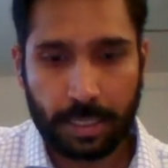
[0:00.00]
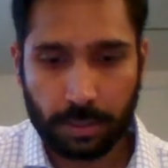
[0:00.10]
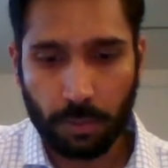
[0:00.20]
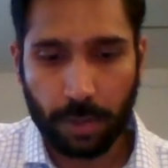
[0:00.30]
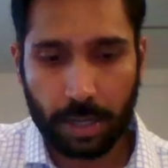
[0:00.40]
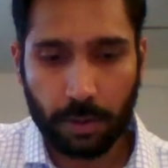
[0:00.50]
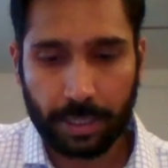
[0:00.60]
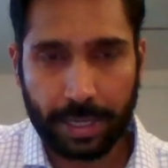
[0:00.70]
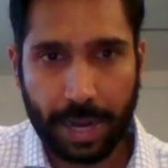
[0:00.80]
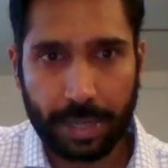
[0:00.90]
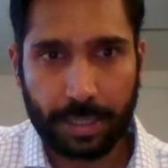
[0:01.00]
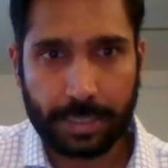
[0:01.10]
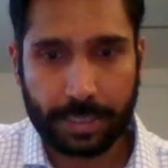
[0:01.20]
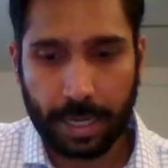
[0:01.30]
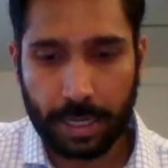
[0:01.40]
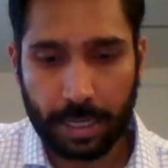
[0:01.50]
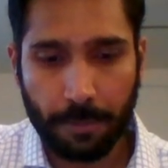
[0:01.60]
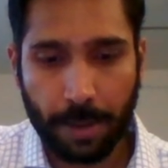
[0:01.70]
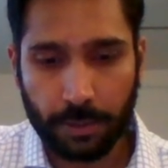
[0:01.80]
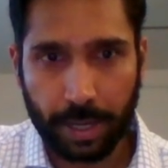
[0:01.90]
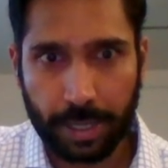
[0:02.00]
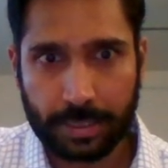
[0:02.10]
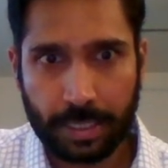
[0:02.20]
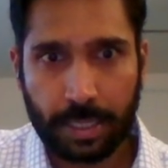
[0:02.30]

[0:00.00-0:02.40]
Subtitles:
So we are going to get sklearn metrics.